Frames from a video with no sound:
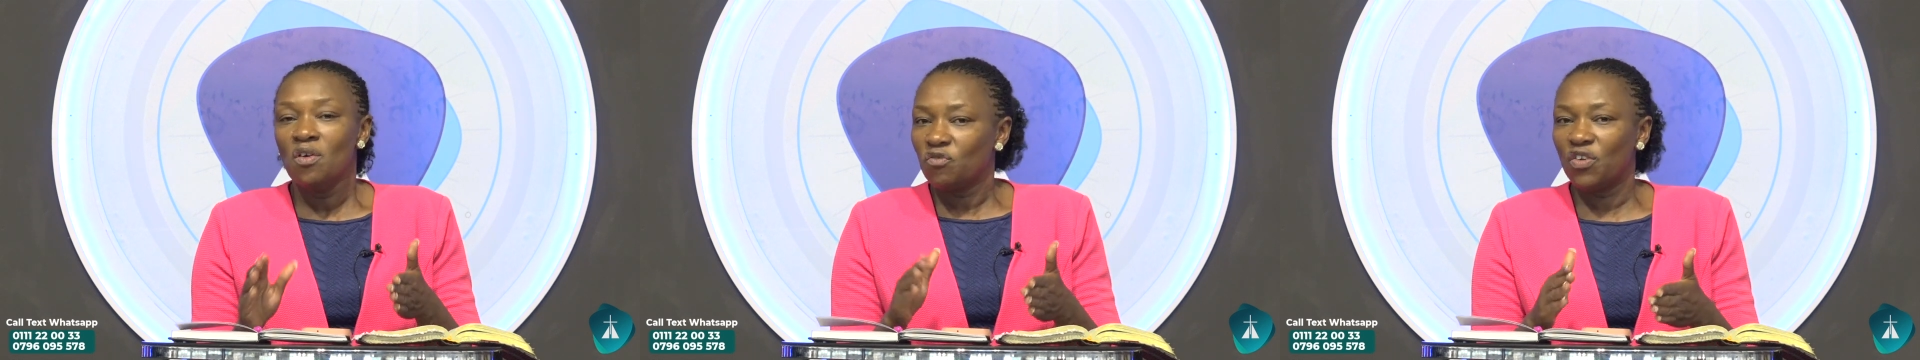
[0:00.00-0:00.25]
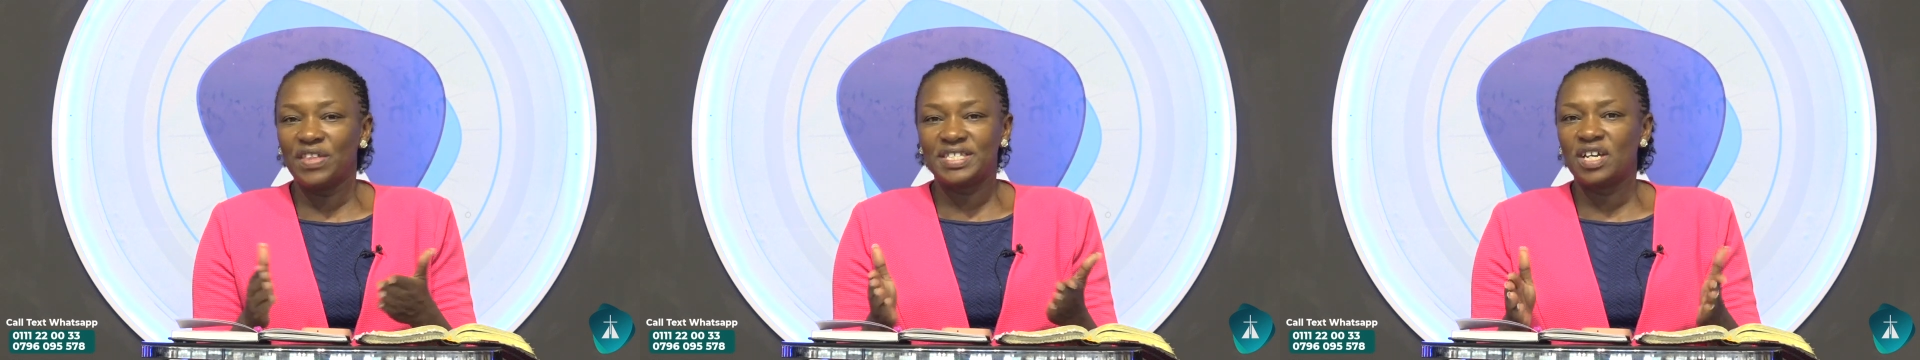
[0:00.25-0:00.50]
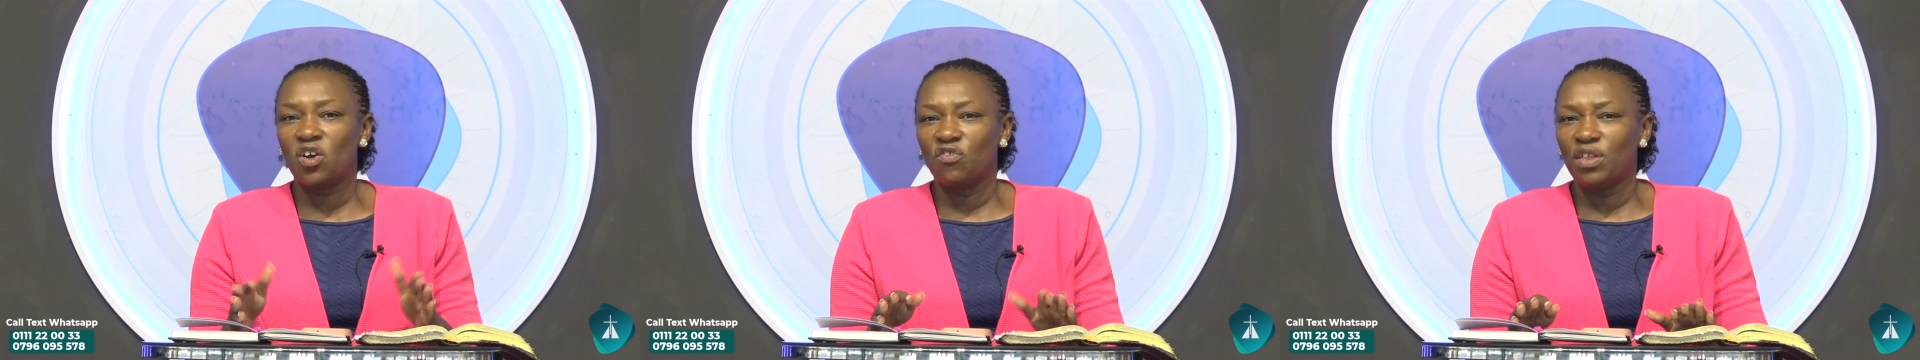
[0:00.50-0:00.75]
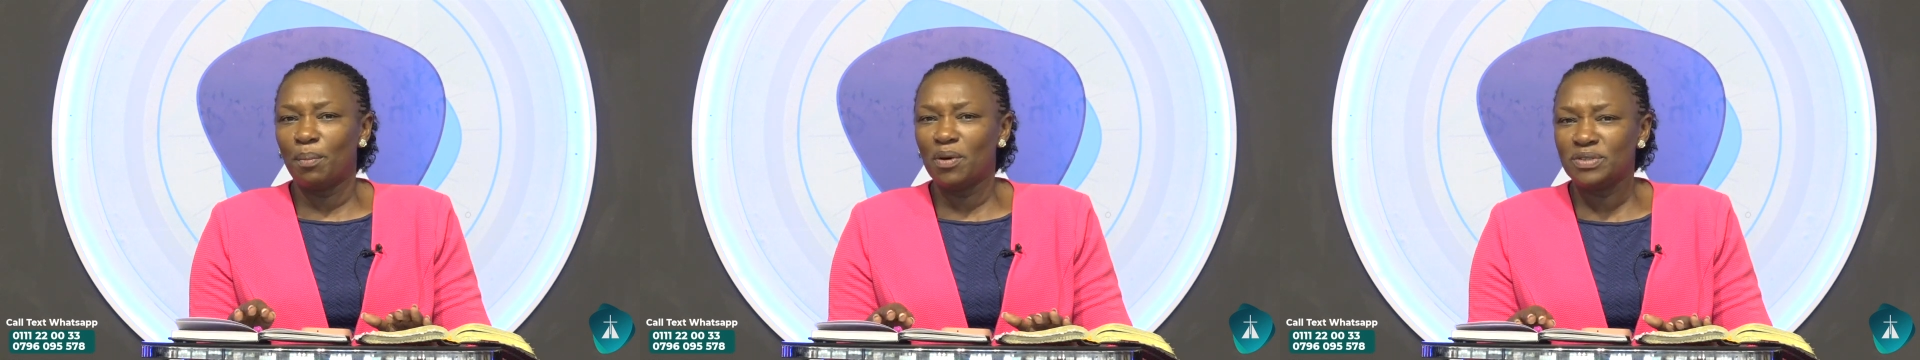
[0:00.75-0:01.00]
for the sake
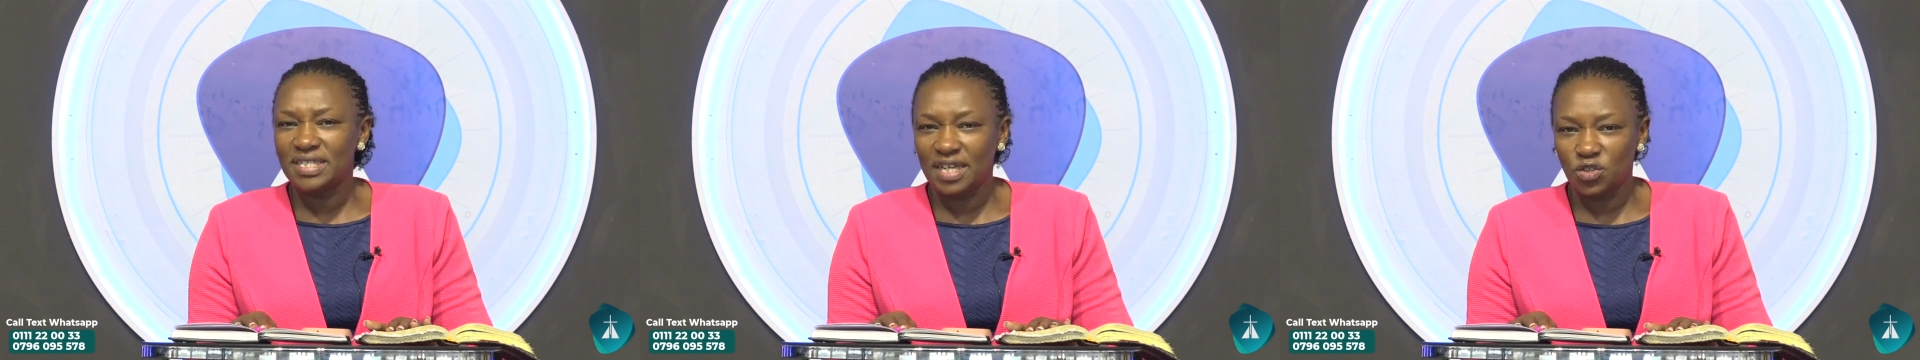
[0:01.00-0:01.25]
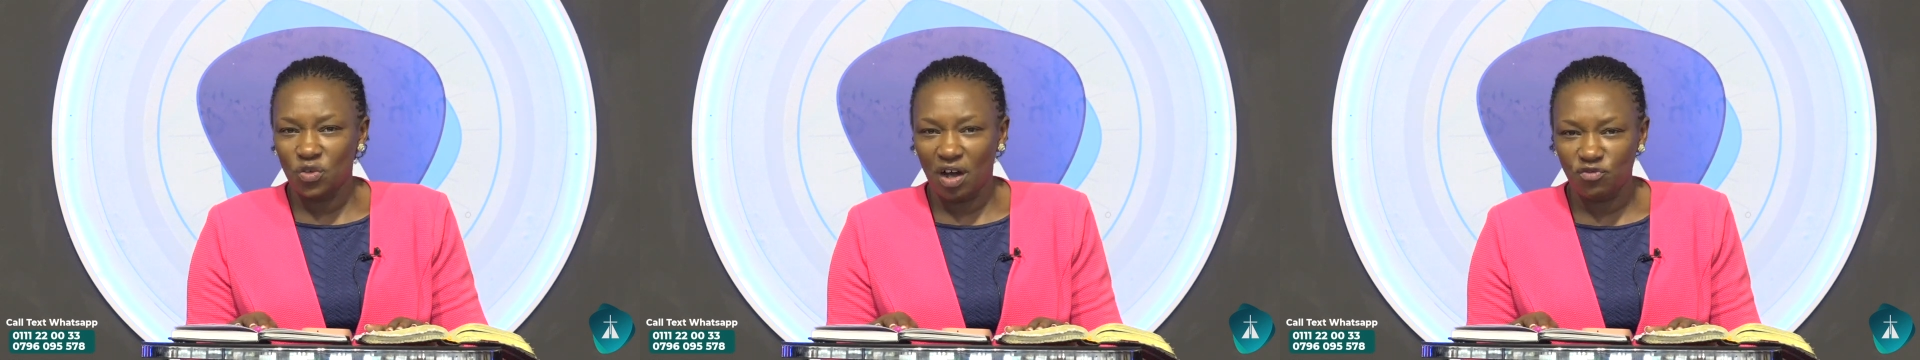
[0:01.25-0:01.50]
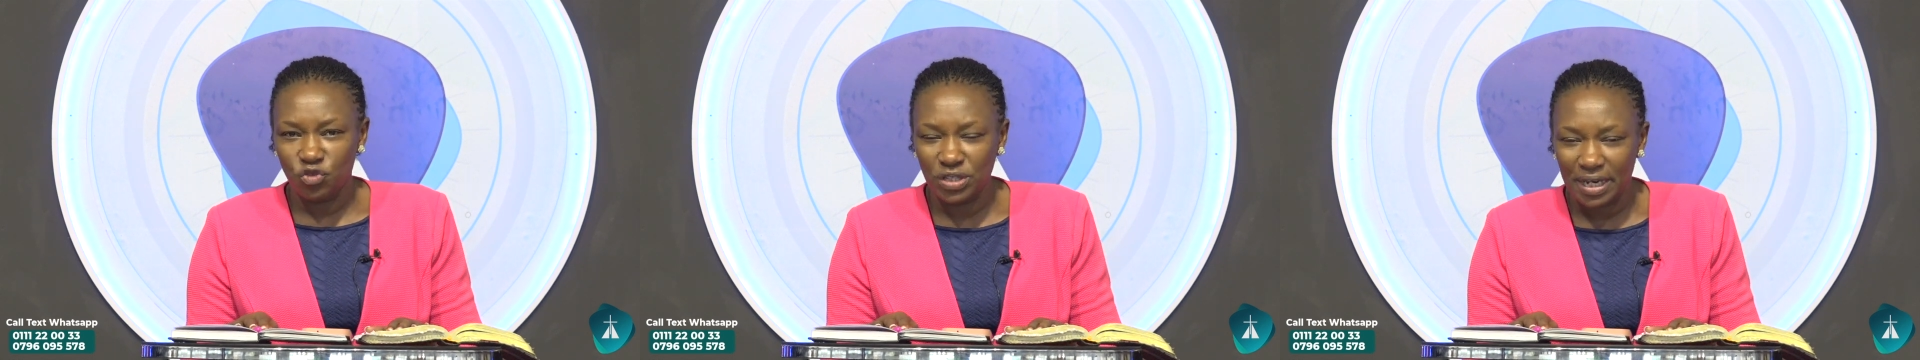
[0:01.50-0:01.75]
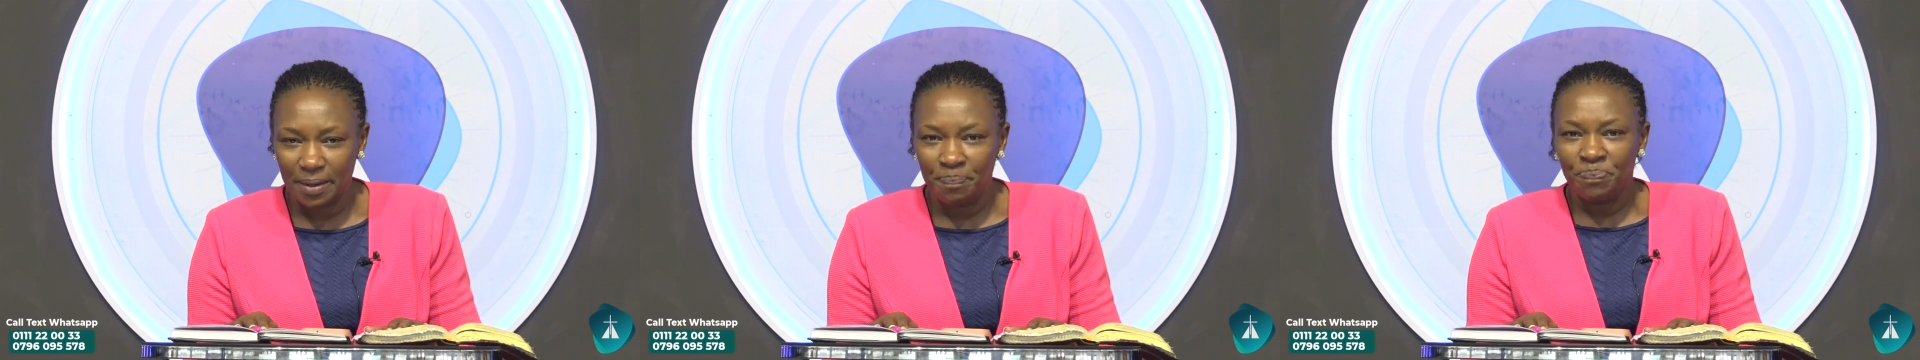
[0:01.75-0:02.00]
of the mountains that you have to
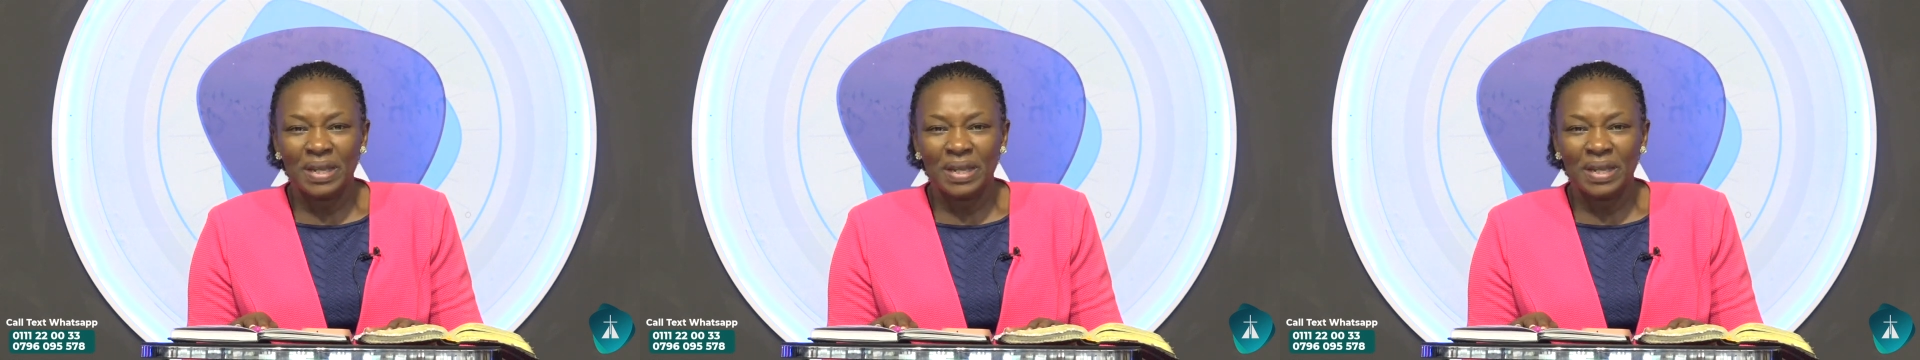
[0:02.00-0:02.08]
take.